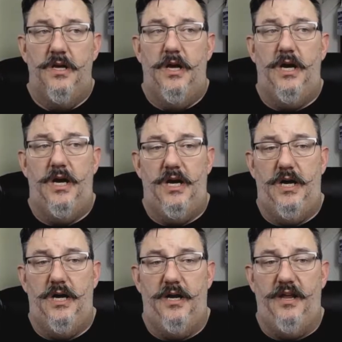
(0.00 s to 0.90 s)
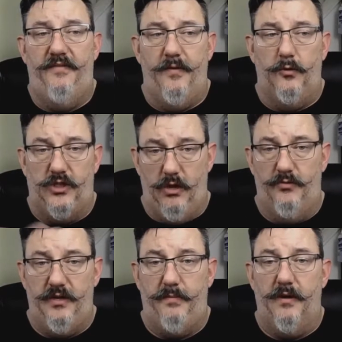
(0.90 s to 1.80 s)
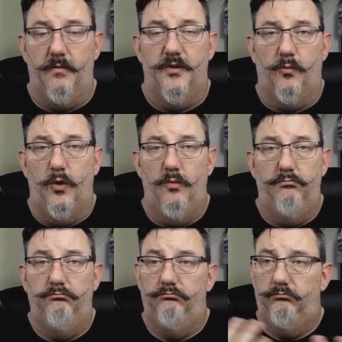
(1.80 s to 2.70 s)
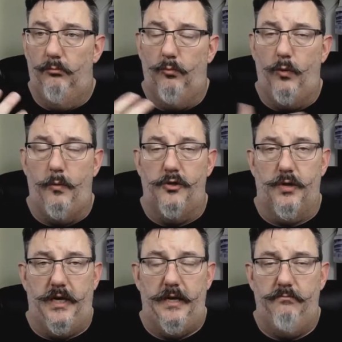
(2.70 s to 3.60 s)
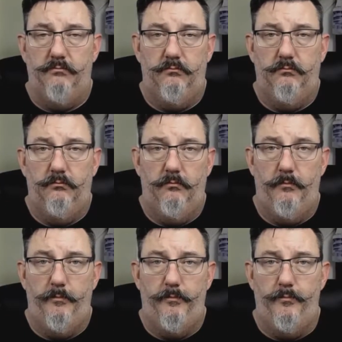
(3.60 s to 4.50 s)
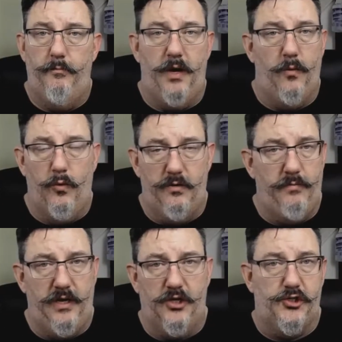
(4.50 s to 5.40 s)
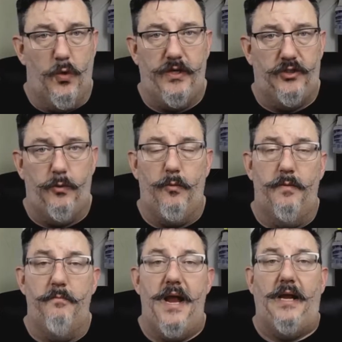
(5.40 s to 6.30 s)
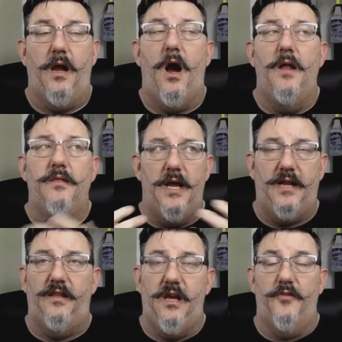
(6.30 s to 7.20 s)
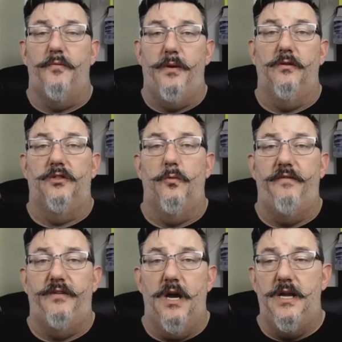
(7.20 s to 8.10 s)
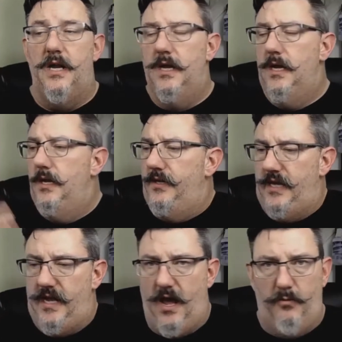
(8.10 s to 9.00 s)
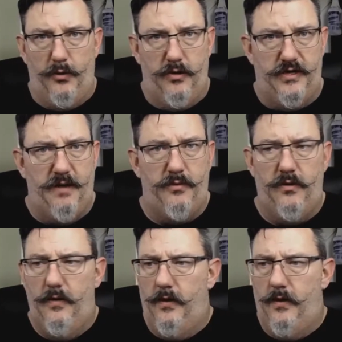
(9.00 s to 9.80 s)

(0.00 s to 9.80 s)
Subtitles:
If it was the only beer in the room, we would drink it. But it wouldn't be a choice we would make. Unlike the other beers that we've done, the Alberta Double